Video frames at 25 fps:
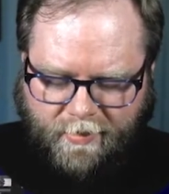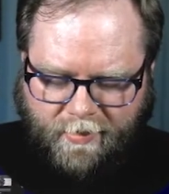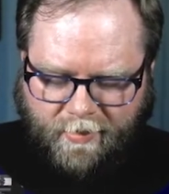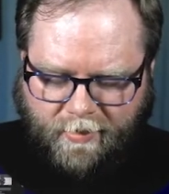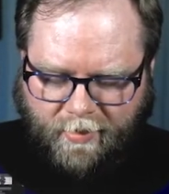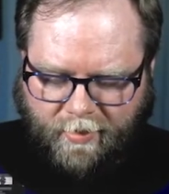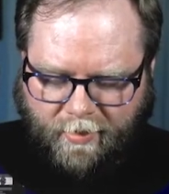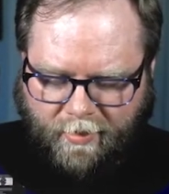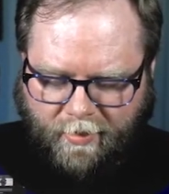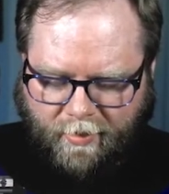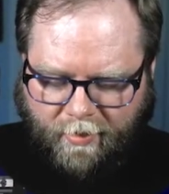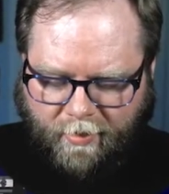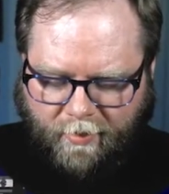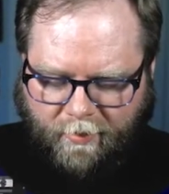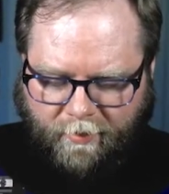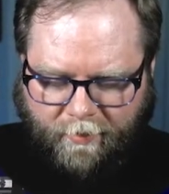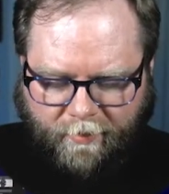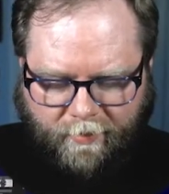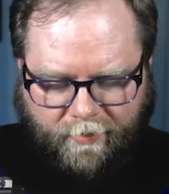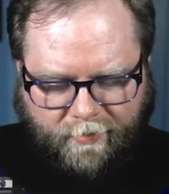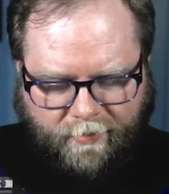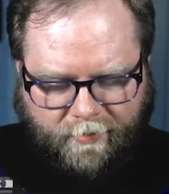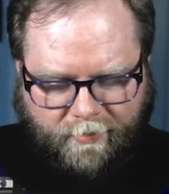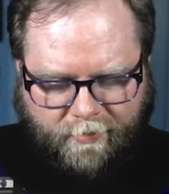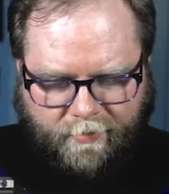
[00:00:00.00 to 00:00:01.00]
Again,
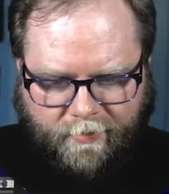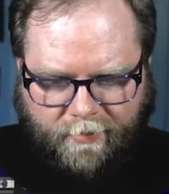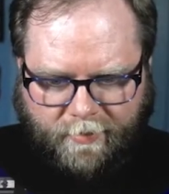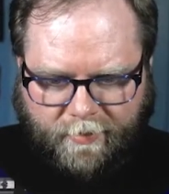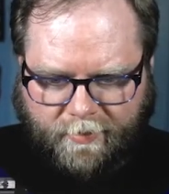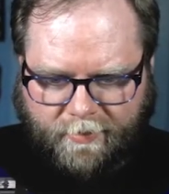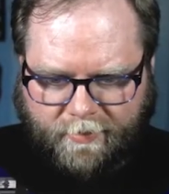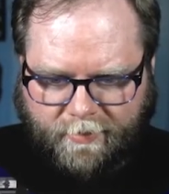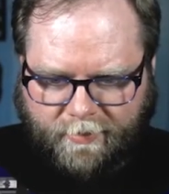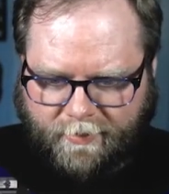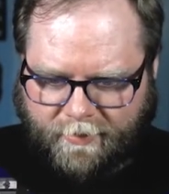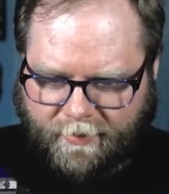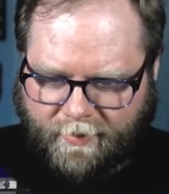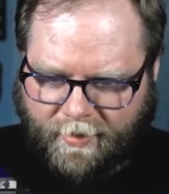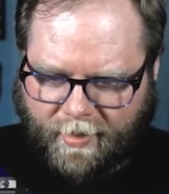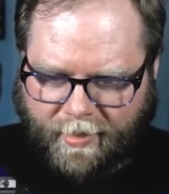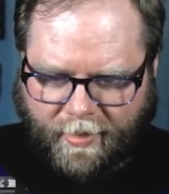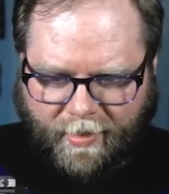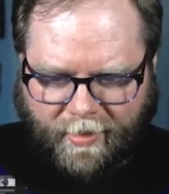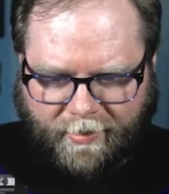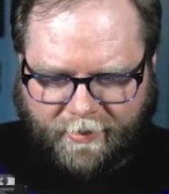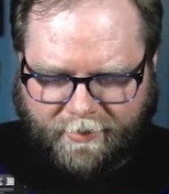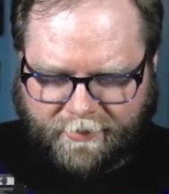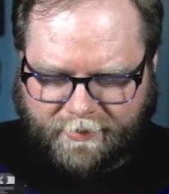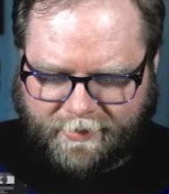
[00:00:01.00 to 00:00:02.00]

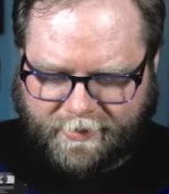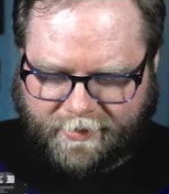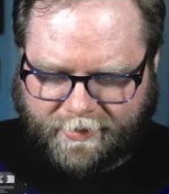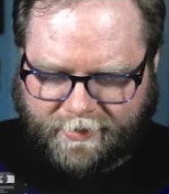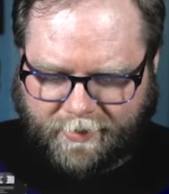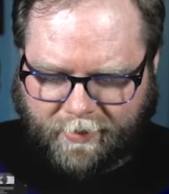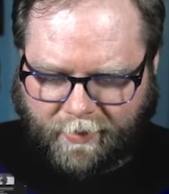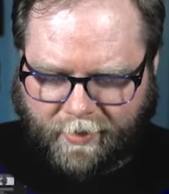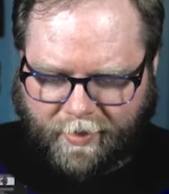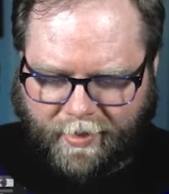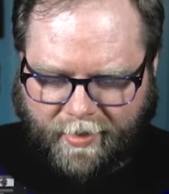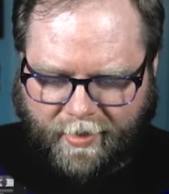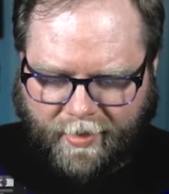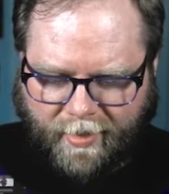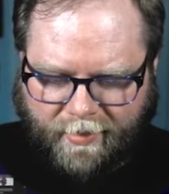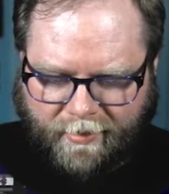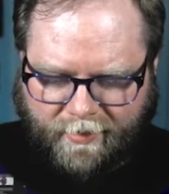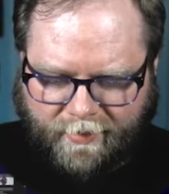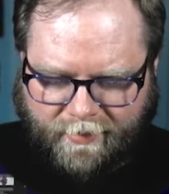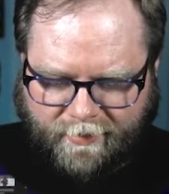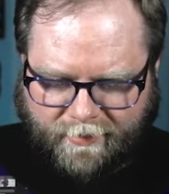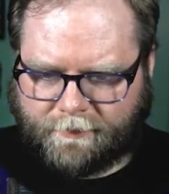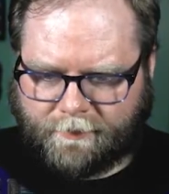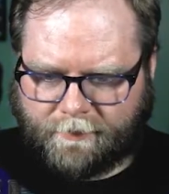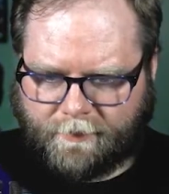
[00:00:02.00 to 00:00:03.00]
you see a quick
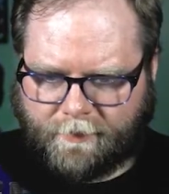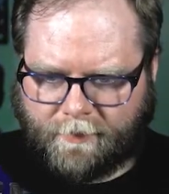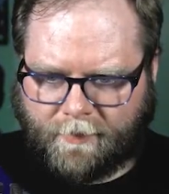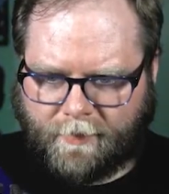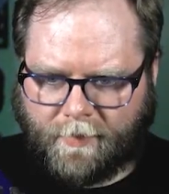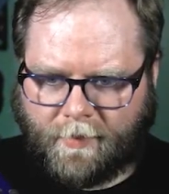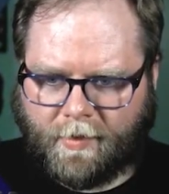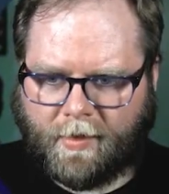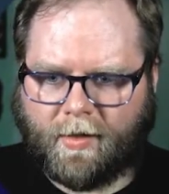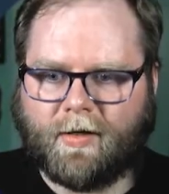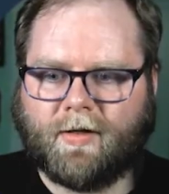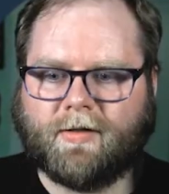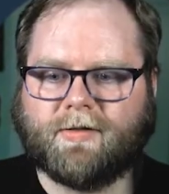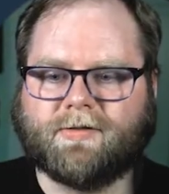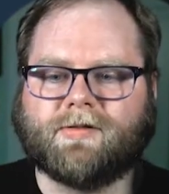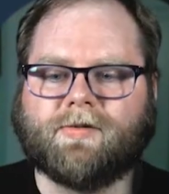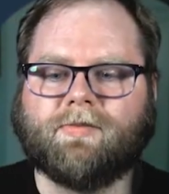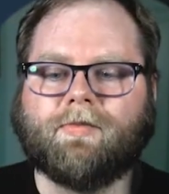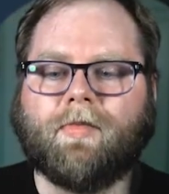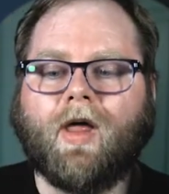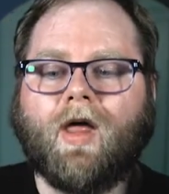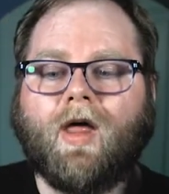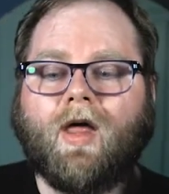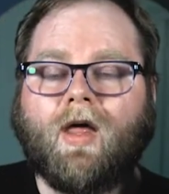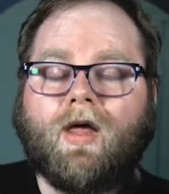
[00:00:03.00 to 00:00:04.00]
cut. Awesome.